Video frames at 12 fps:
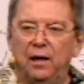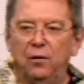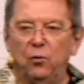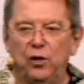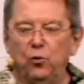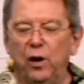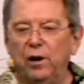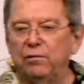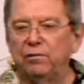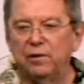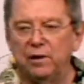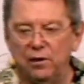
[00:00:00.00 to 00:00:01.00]
When you wear a
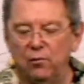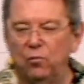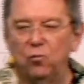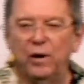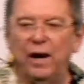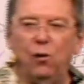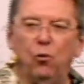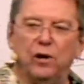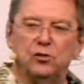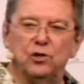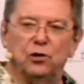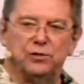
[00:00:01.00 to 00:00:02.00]
thing, when I
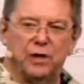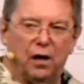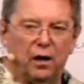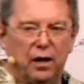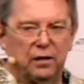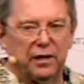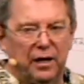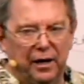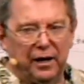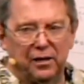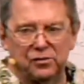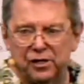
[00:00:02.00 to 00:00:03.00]
wear shirts out like that
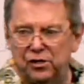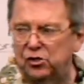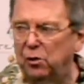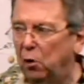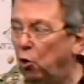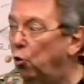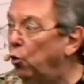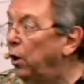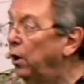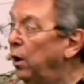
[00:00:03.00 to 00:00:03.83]
and I see some old